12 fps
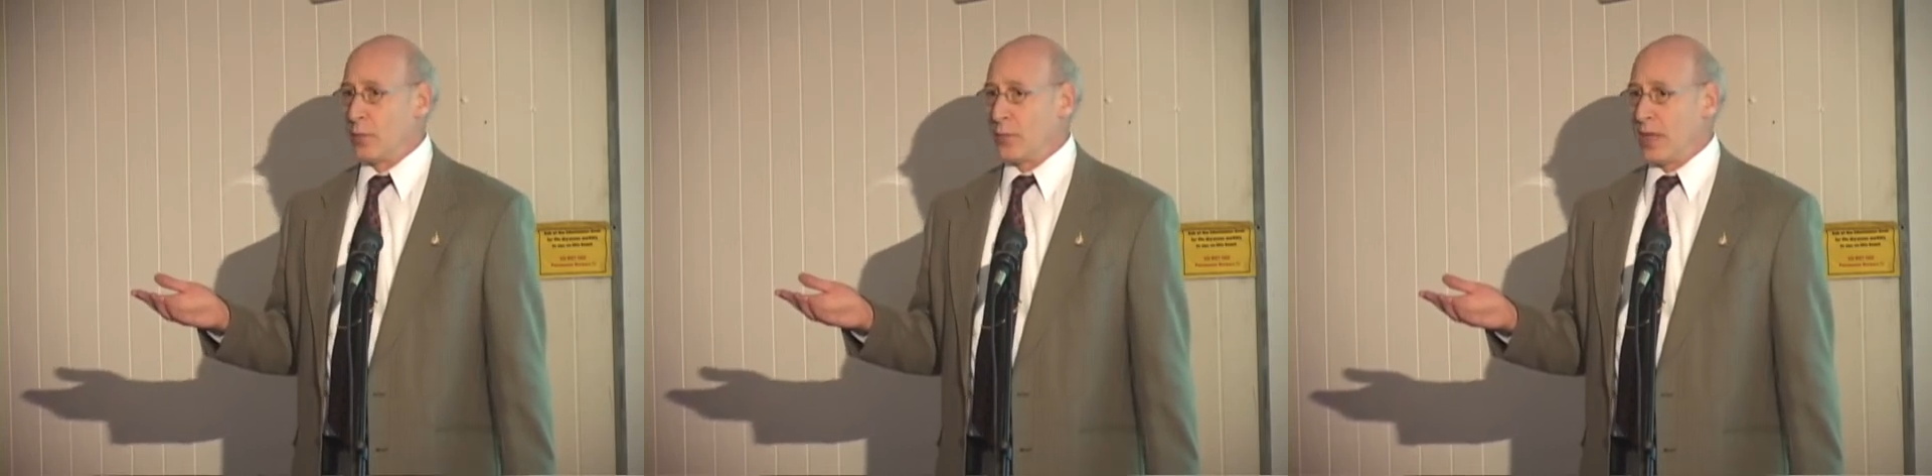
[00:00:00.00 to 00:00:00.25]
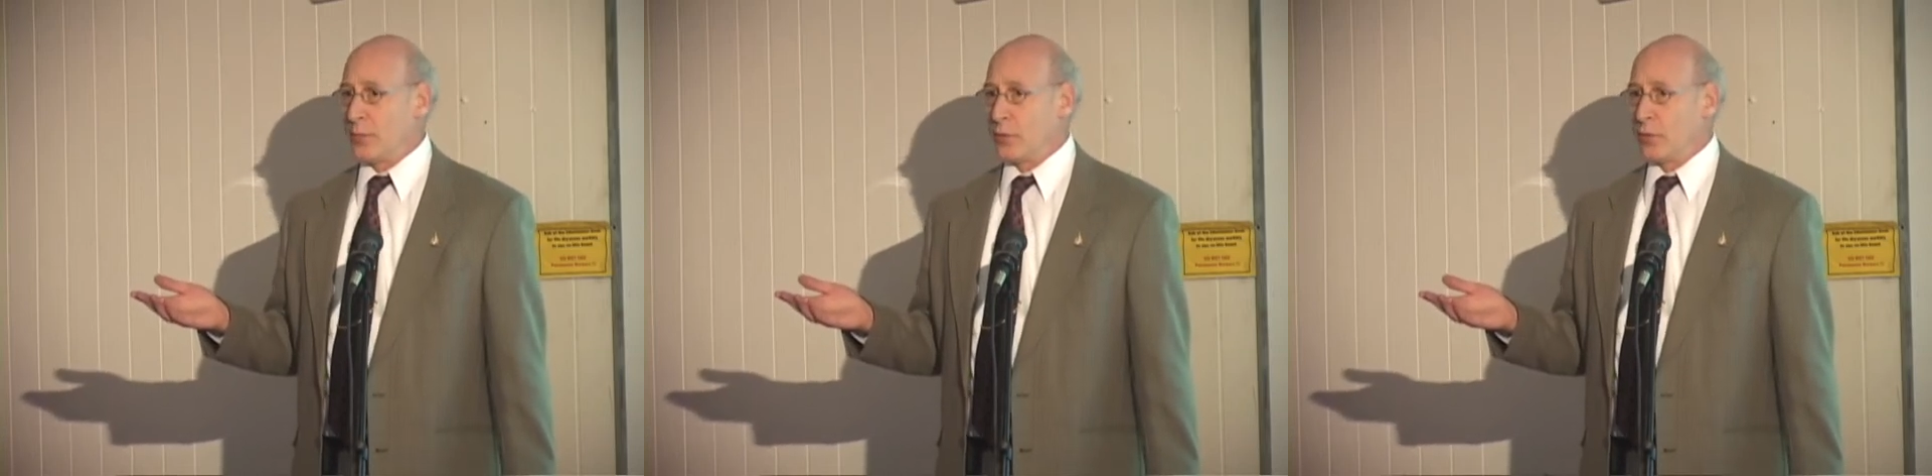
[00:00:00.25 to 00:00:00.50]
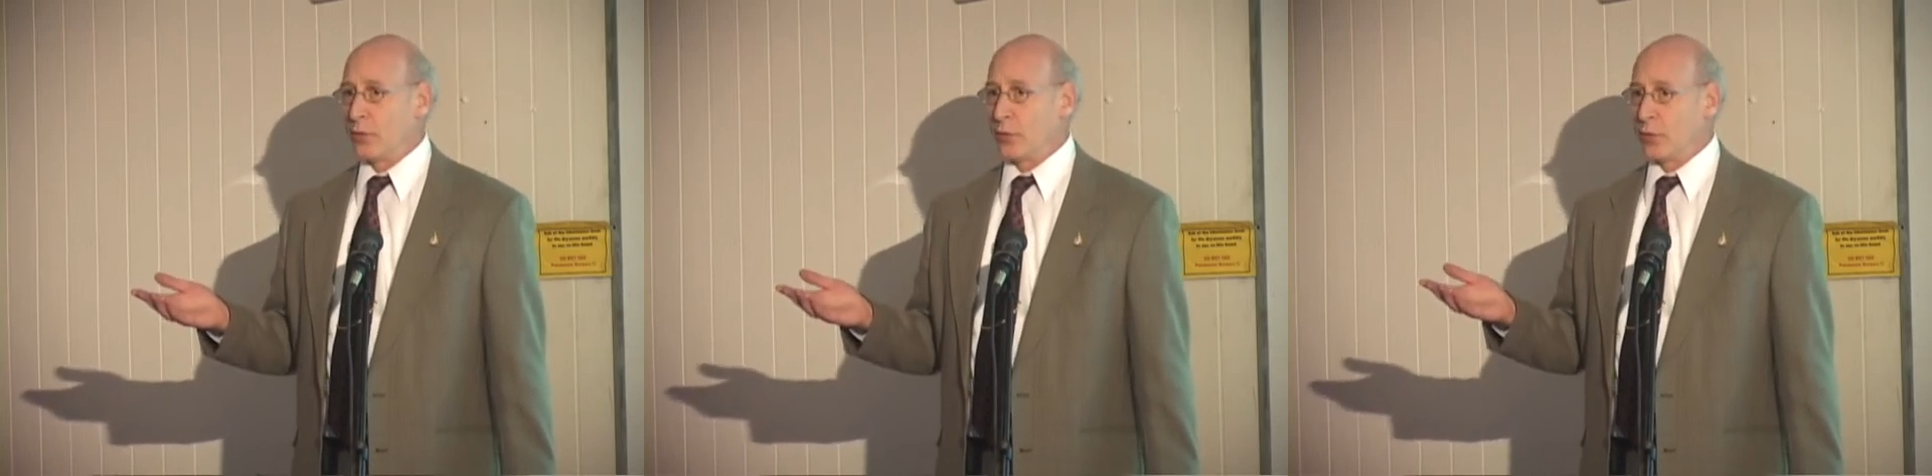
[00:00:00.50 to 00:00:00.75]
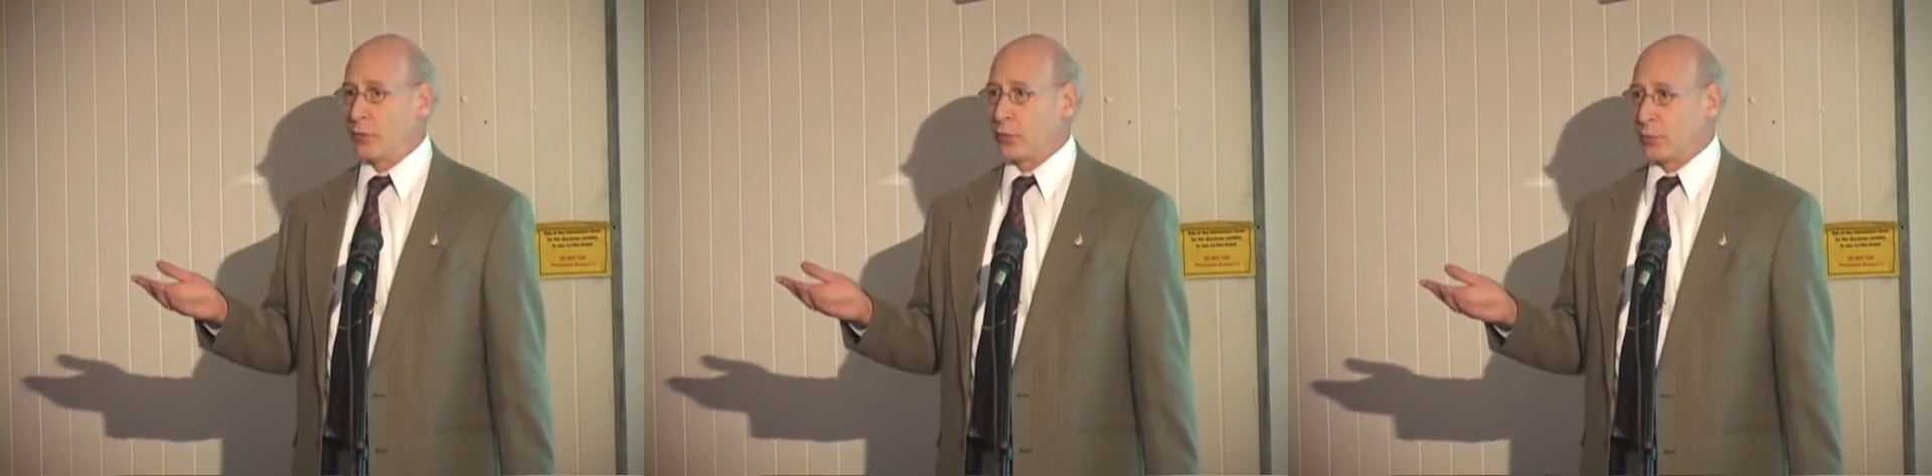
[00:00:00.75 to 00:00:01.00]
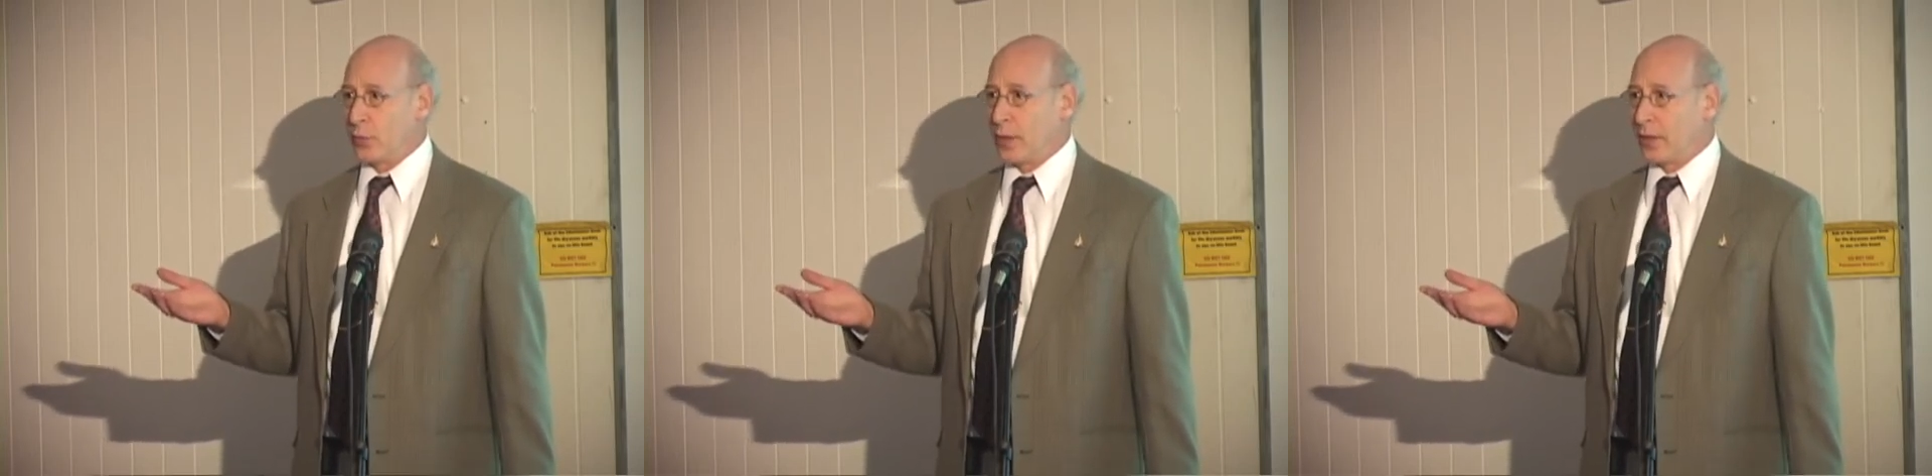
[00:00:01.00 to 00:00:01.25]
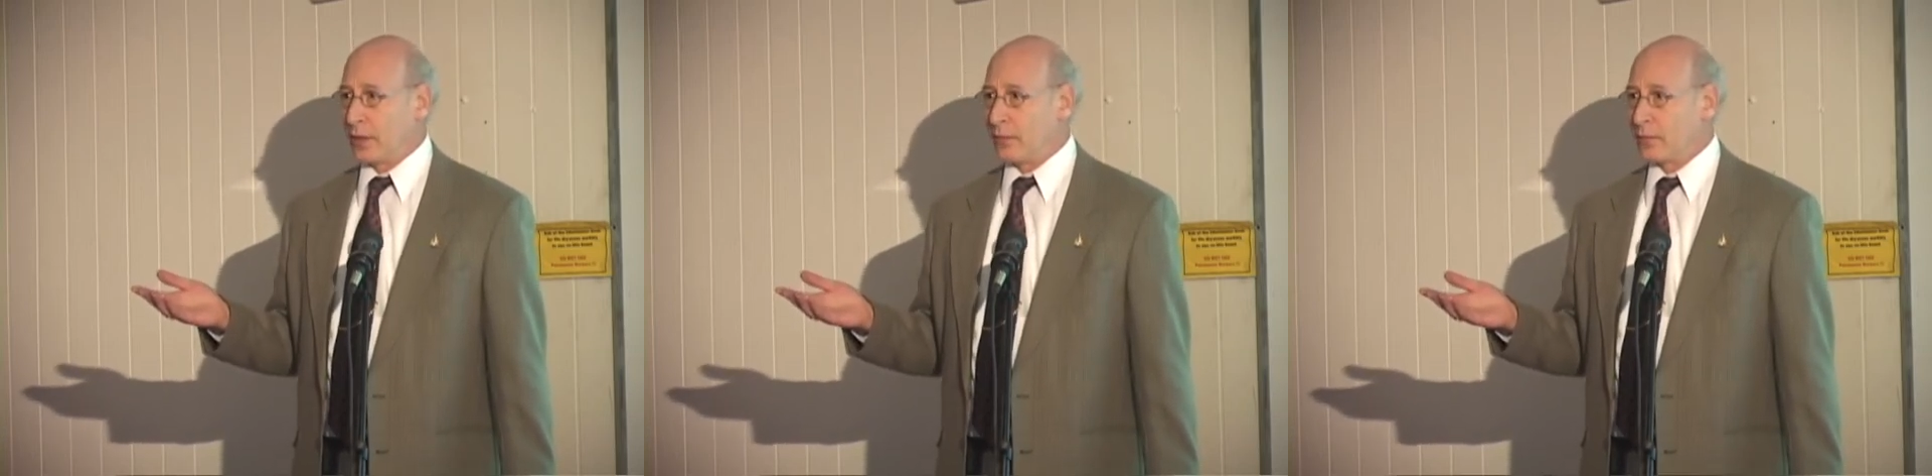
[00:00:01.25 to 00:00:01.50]
people at Silver
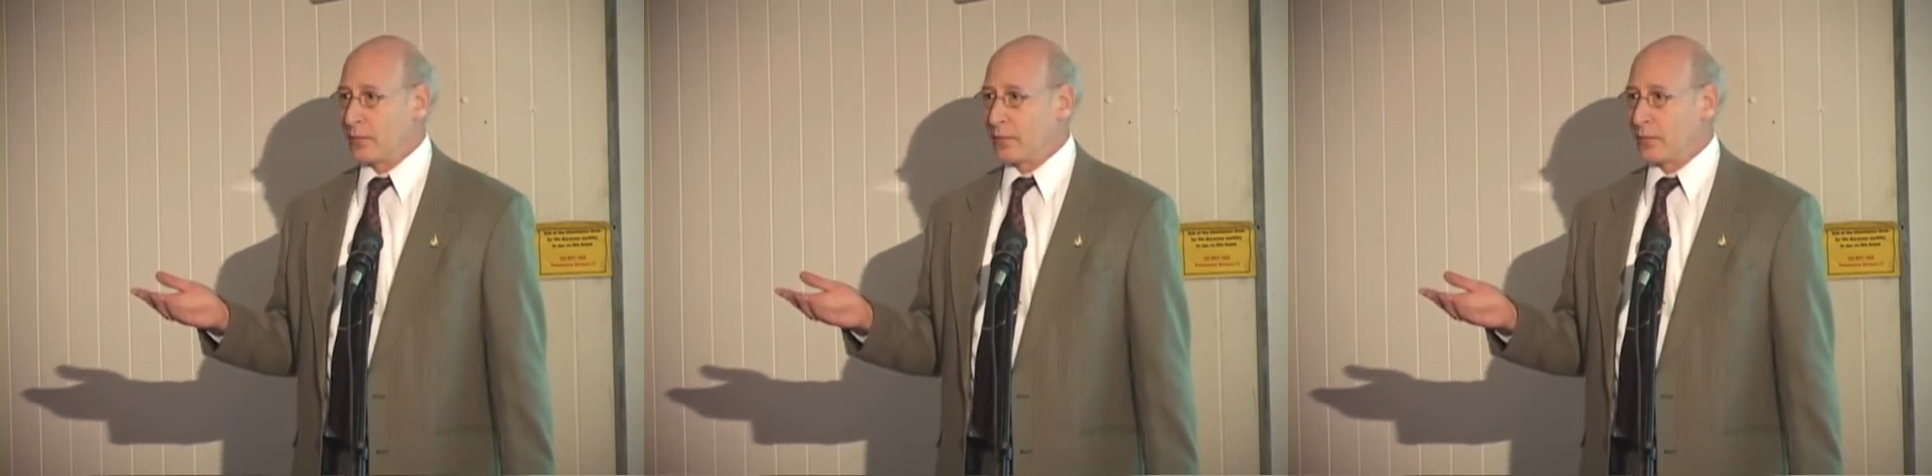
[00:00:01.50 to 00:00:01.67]
Spring.